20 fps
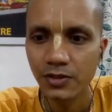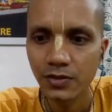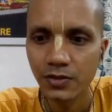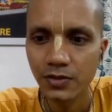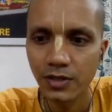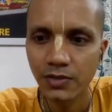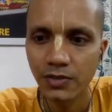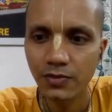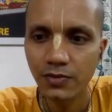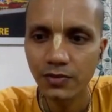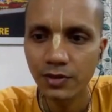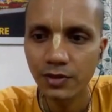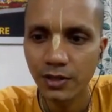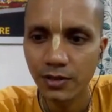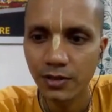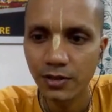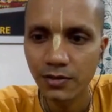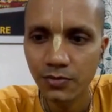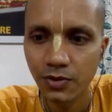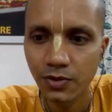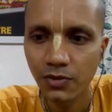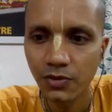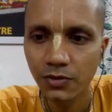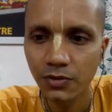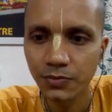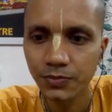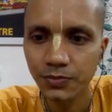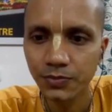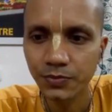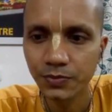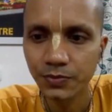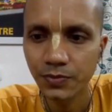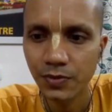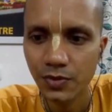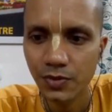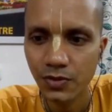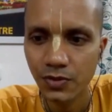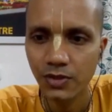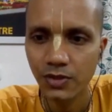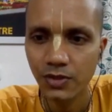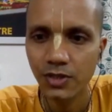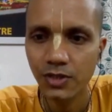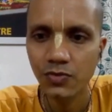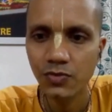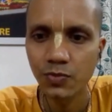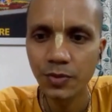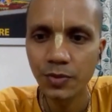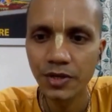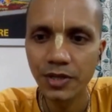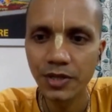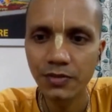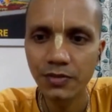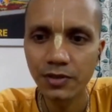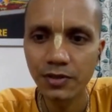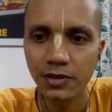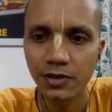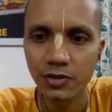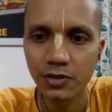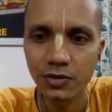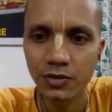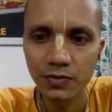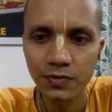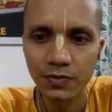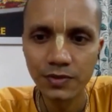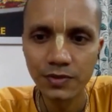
so that we can follow. So, this meeting we'll do